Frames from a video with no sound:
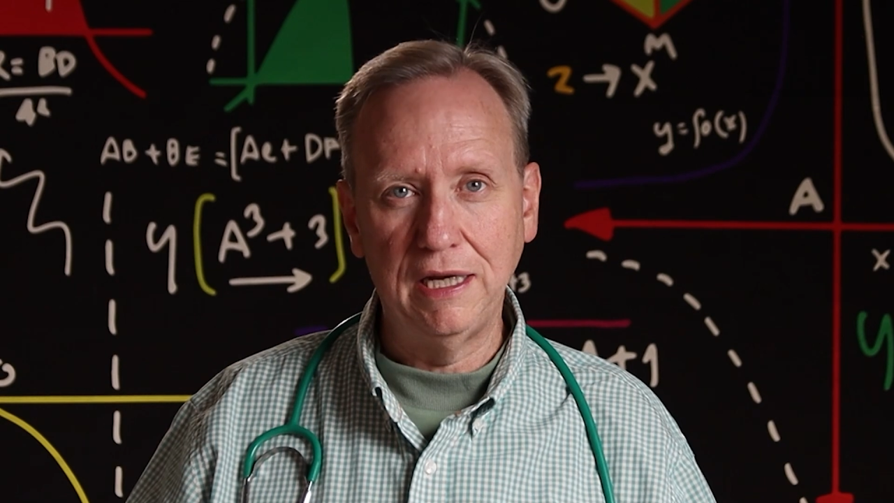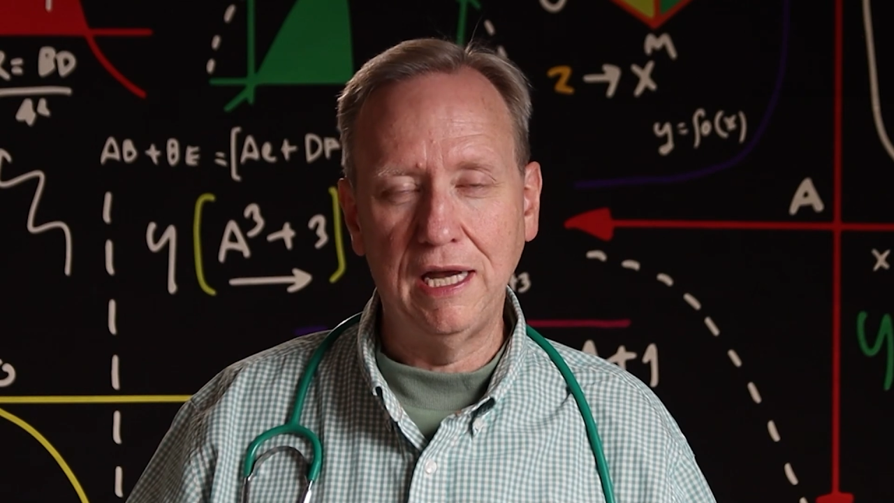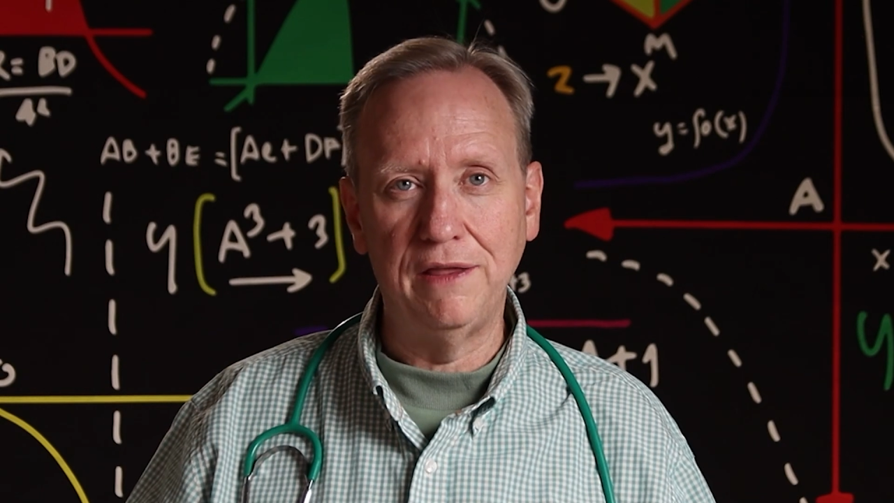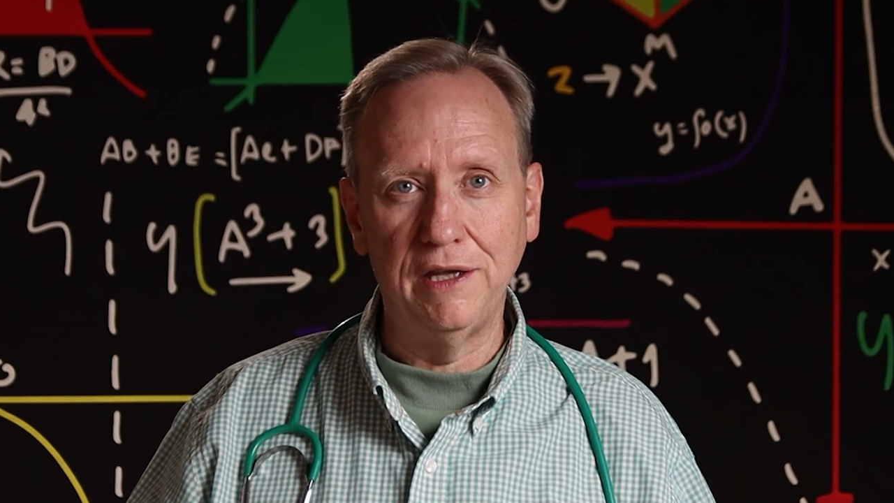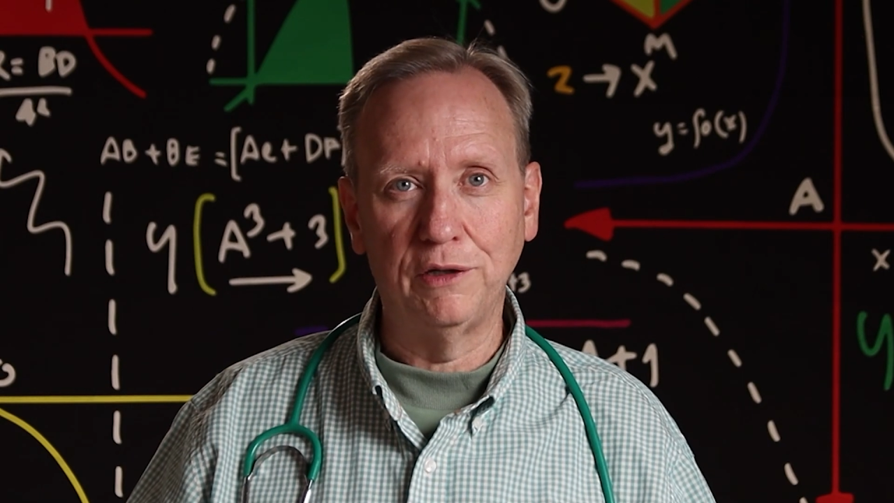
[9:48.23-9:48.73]

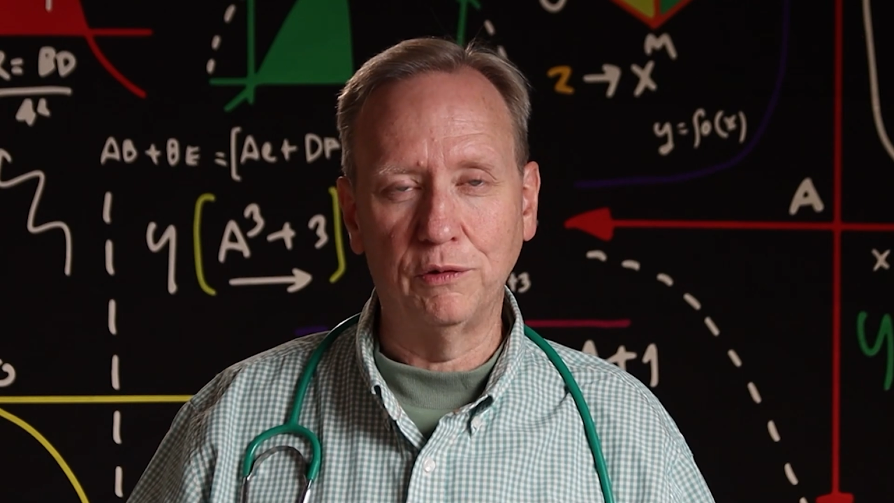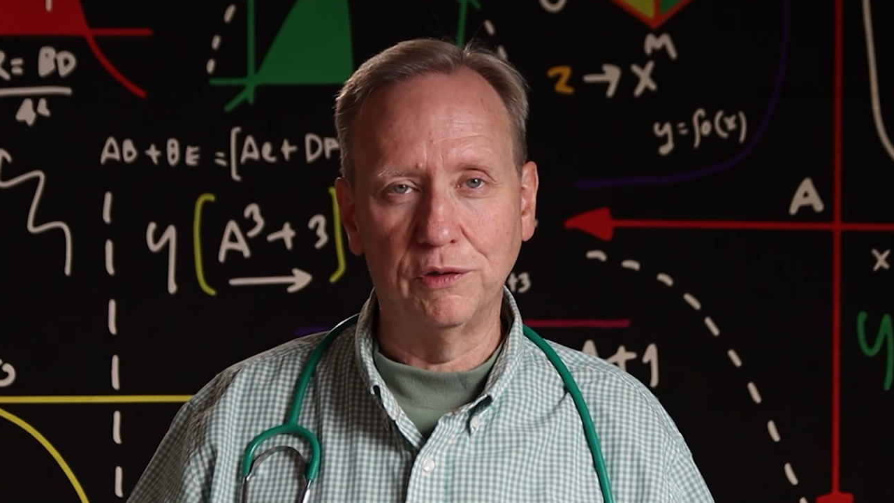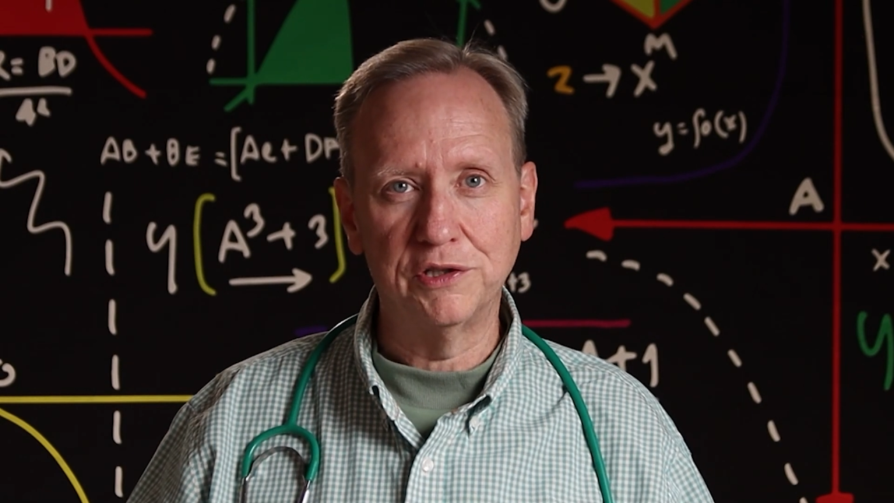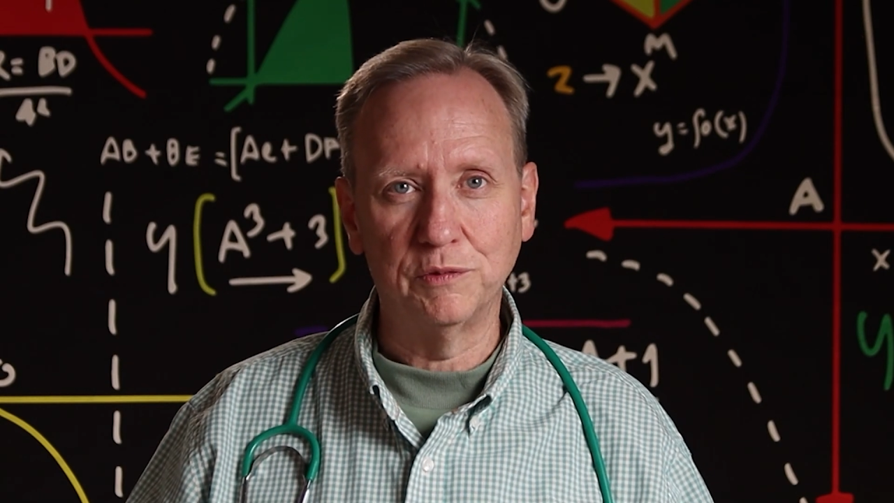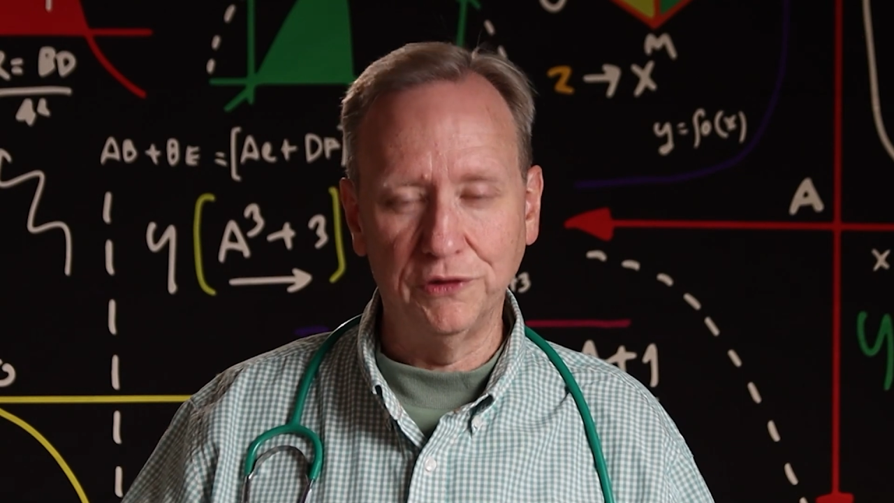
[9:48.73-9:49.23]
and then of
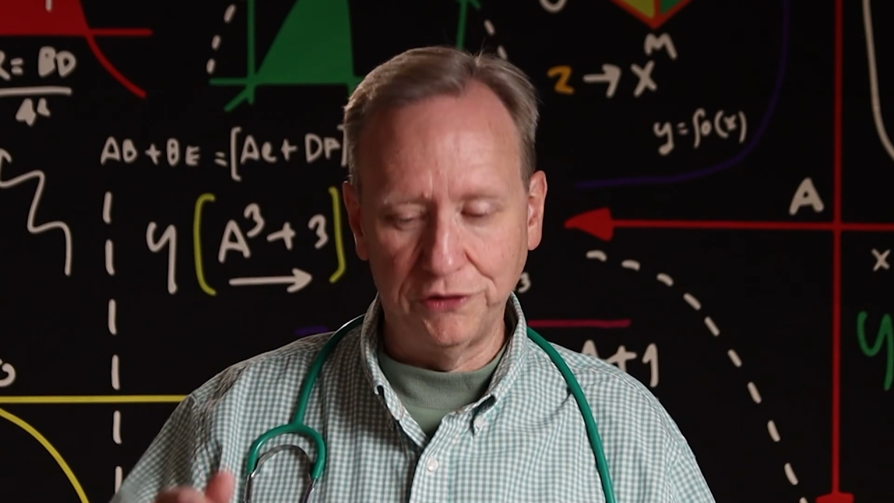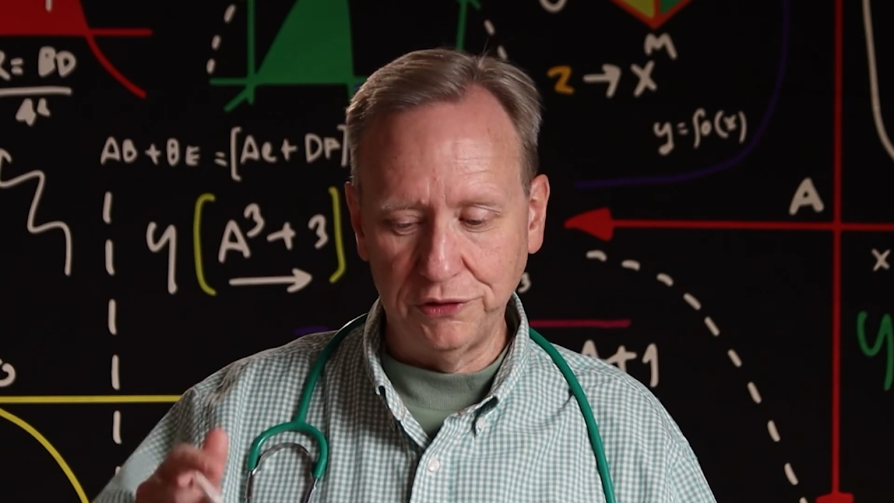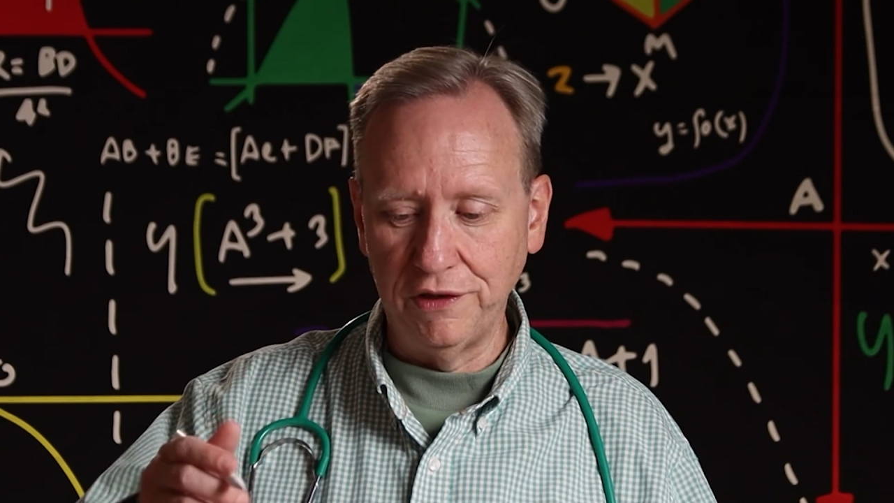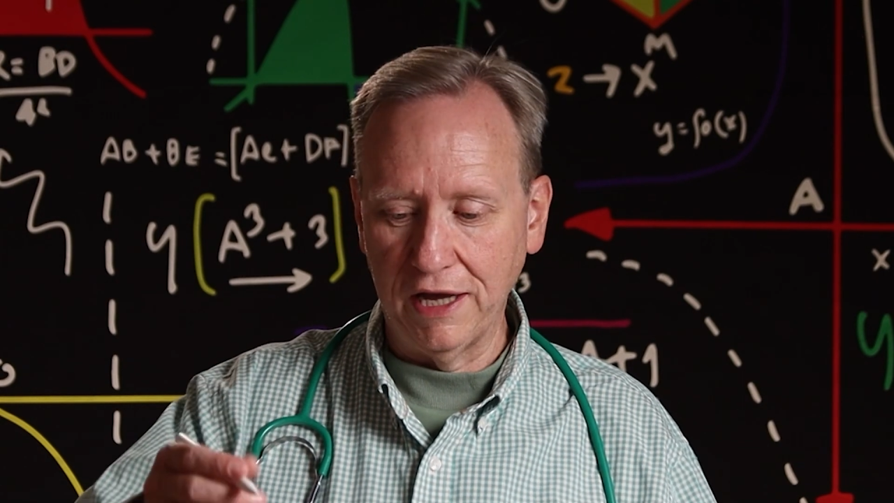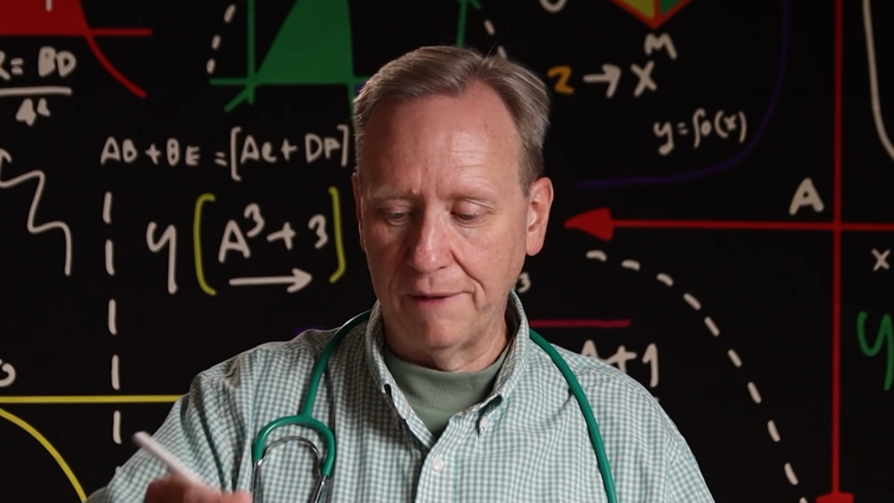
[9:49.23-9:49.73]
course we'll
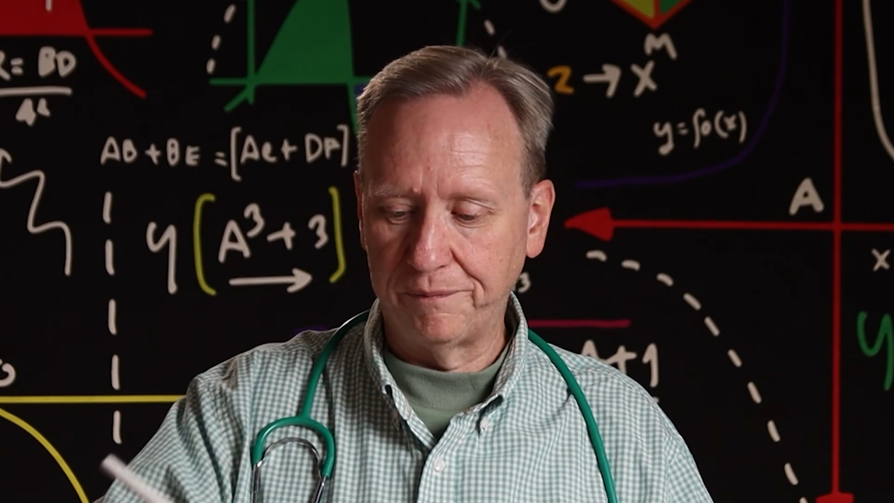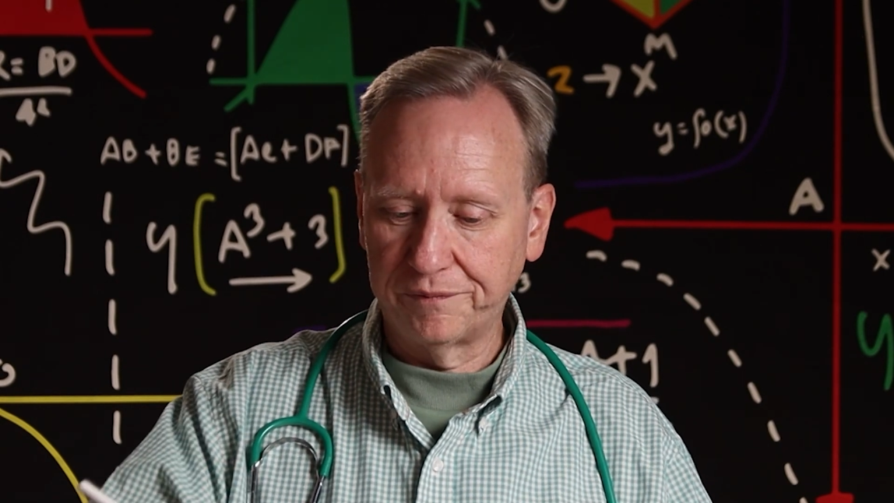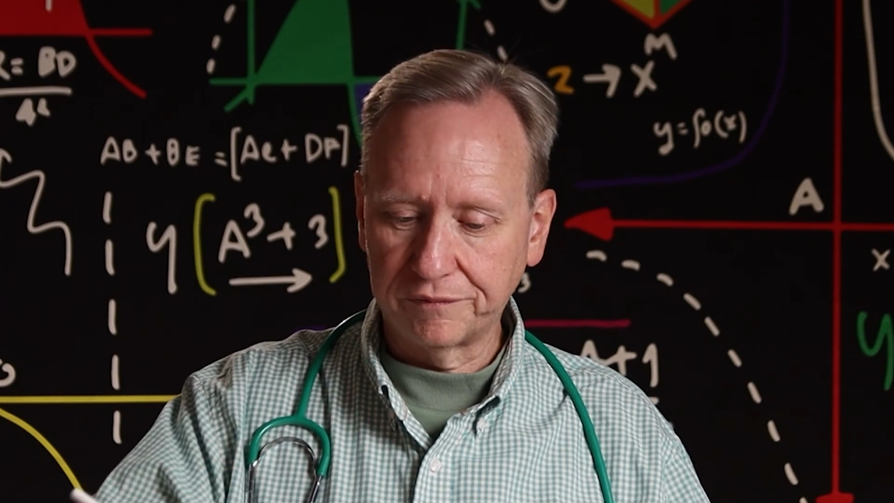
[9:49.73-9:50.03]
do that.